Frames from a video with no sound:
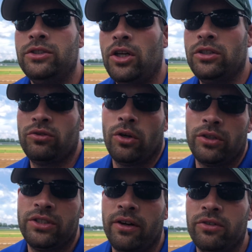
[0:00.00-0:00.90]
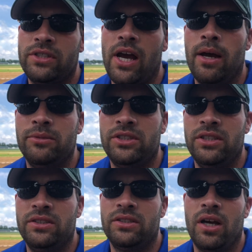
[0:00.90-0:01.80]
Shaun's rode her several times.
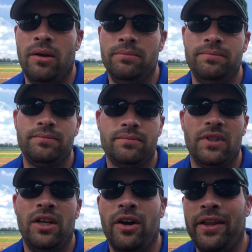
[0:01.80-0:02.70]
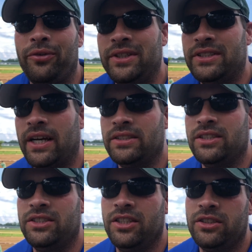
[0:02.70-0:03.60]
She's, had 3
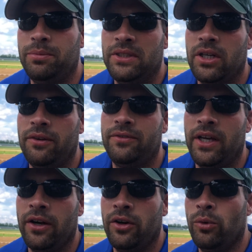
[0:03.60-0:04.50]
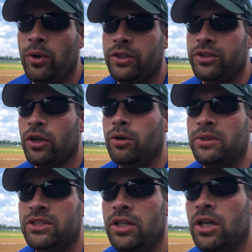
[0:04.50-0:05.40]
seconds this year. It's been tough to get her to the winner's circle.
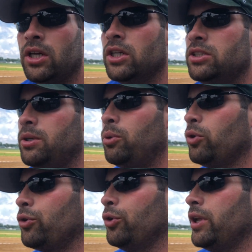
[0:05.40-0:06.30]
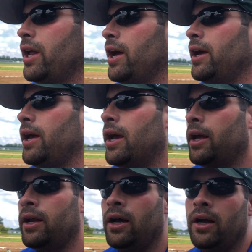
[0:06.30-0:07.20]
But she pulled through today,
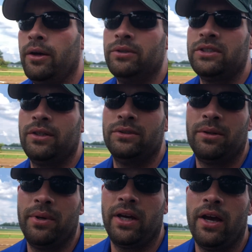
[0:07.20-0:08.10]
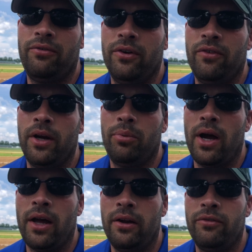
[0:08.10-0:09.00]
and it was a big effort. Very
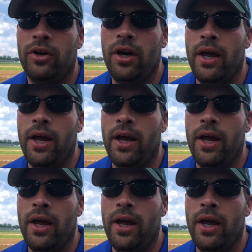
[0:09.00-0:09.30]
proud of her.